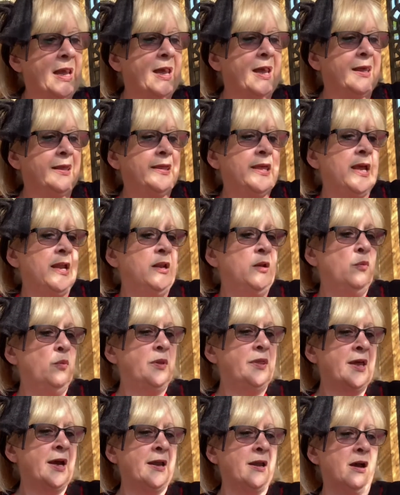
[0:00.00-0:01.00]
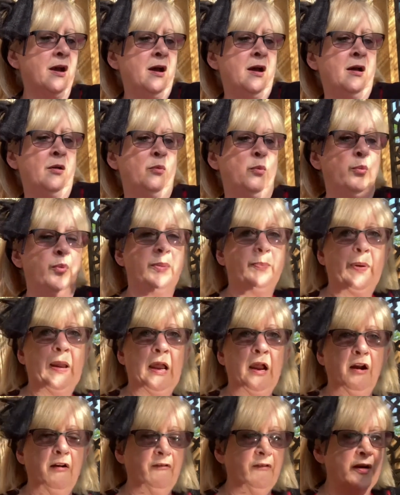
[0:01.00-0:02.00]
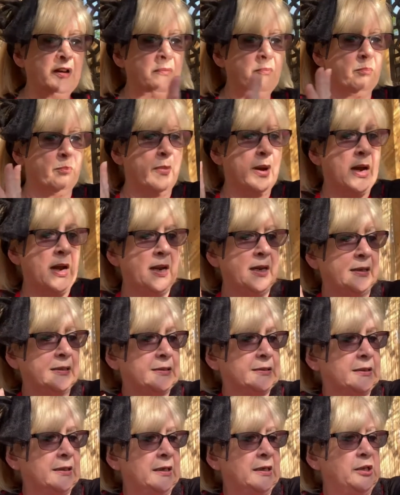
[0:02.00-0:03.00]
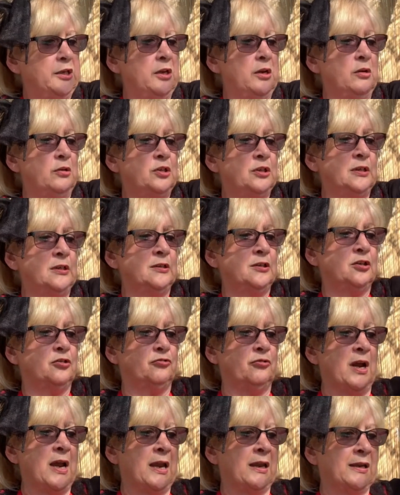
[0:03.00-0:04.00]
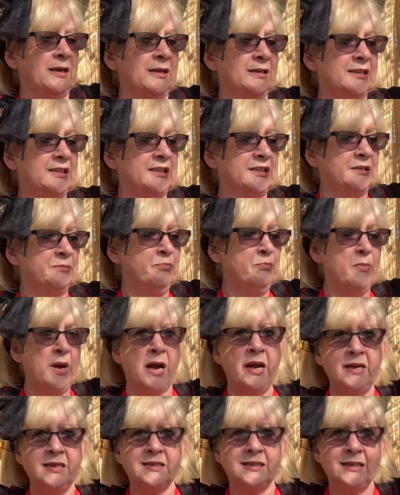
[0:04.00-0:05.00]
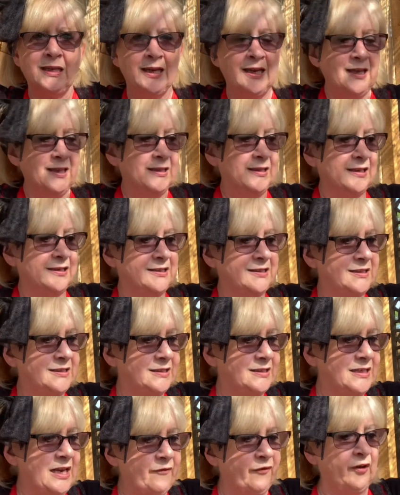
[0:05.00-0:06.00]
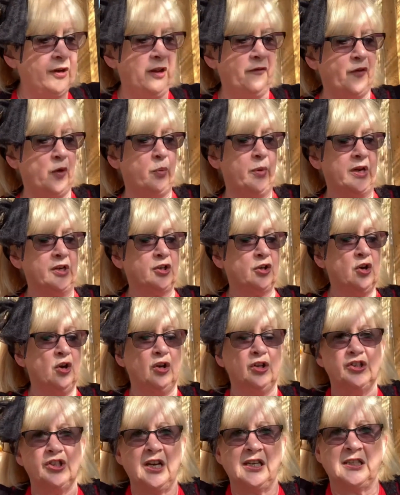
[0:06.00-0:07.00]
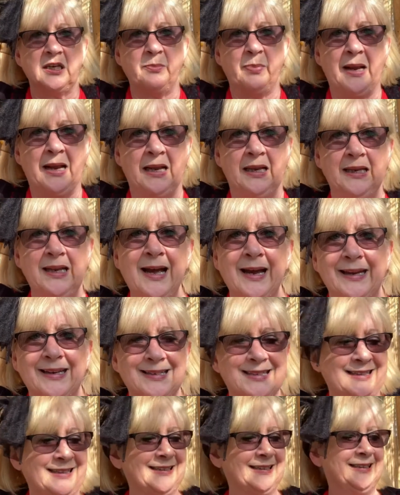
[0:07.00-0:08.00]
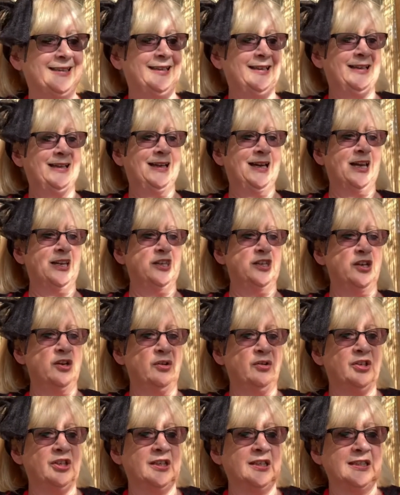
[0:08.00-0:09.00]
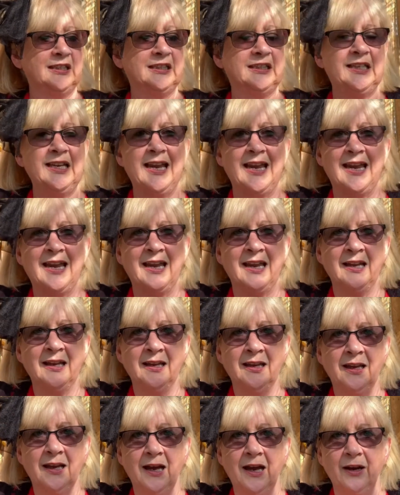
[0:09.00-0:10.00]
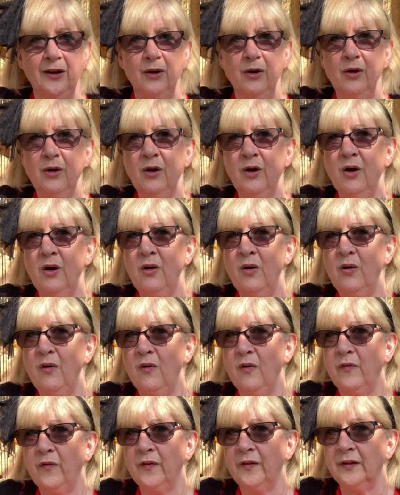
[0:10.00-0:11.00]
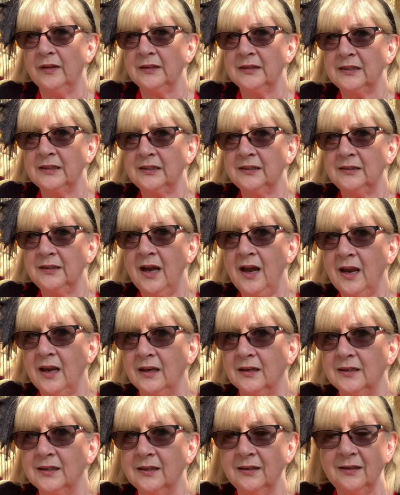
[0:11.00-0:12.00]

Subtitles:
Then with thy arm, with power and might, you shall strike and smite the devil of a witch called Jezebel light, and you shall see an awful sight."